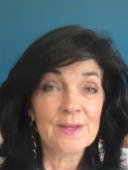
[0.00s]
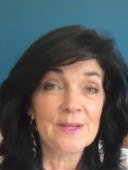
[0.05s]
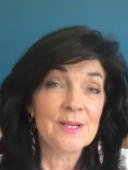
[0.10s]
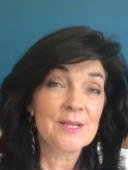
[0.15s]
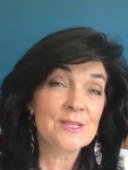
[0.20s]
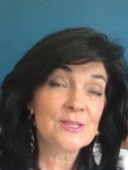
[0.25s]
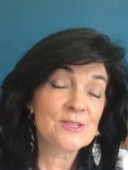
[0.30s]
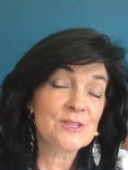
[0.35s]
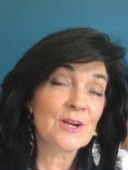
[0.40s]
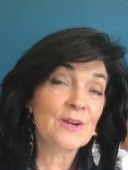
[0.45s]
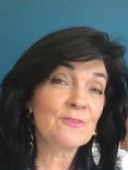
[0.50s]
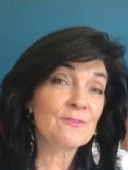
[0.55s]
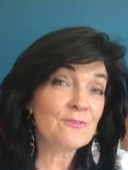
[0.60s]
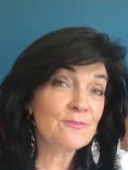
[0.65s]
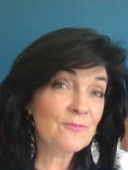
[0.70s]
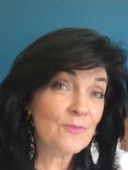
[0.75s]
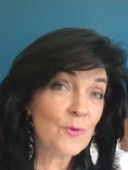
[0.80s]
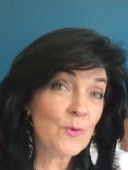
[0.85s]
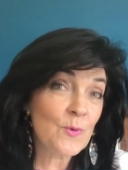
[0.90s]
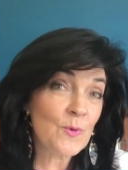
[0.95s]
In John
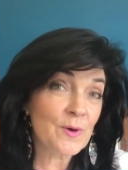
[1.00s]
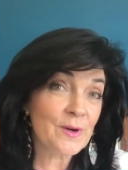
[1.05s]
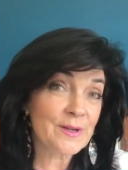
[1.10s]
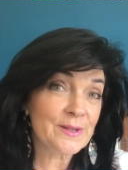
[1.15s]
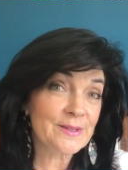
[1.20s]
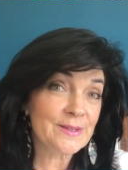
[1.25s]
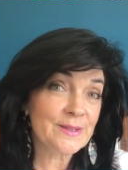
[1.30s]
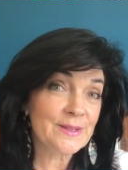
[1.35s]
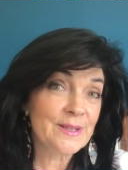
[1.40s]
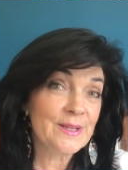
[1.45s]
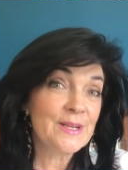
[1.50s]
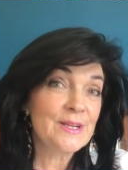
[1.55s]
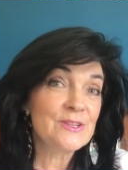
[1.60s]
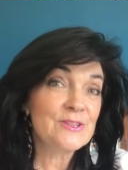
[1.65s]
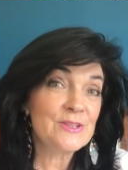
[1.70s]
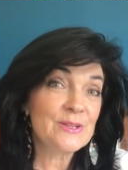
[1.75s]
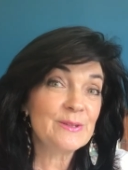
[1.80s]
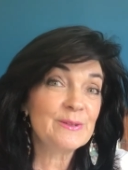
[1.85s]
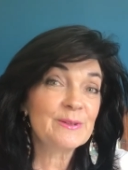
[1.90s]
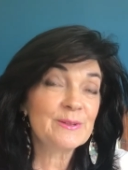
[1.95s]
four,
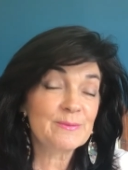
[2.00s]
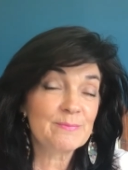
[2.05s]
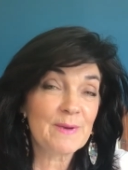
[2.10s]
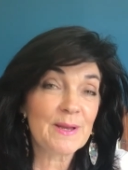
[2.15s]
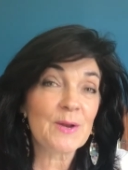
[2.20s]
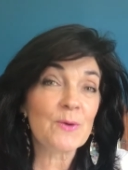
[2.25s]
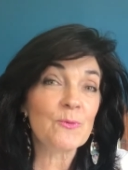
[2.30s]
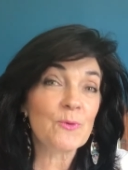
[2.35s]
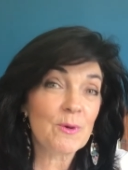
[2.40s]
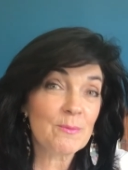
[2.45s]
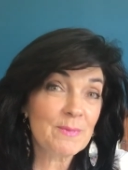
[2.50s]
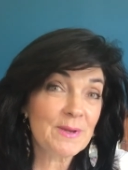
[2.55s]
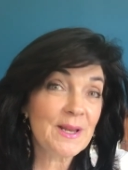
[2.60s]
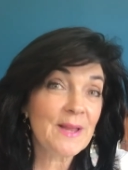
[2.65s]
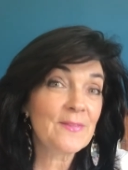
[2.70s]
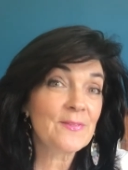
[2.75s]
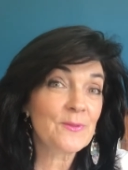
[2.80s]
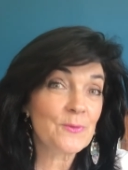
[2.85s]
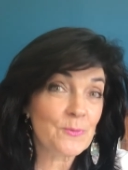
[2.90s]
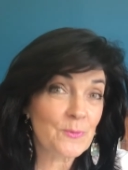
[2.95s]
Jesus met a woman
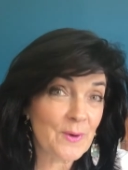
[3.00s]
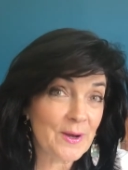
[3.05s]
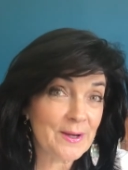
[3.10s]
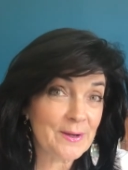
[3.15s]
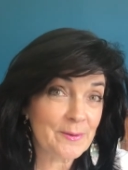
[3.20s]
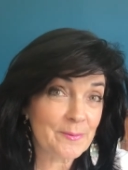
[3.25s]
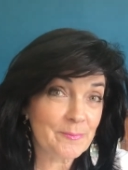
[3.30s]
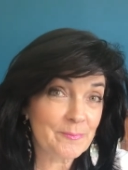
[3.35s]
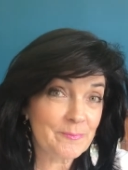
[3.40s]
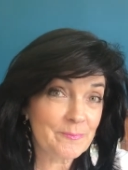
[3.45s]
at the well,